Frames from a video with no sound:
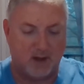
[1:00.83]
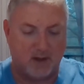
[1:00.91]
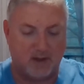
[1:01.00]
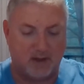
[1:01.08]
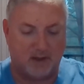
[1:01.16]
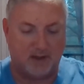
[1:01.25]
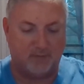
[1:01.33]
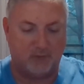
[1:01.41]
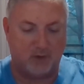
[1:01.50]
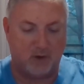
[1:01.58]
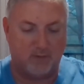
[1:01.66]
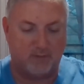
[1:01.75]
then it leveled
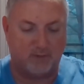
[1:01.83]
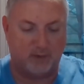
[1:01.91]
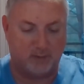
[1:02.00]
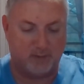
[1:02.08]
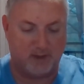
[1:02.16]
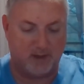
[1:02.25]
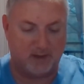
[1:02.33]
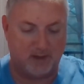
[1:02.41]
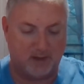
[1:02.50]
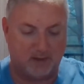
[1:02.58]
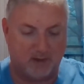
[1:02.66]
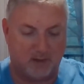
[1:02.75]
off a little bit
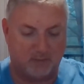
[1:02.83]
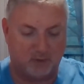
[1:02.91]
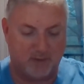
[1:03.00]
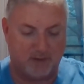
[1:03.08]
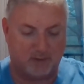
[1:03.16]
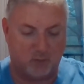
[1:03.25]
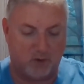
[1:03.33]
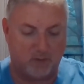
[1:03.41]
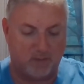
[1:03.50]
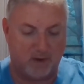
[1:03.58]
to about the 1 mile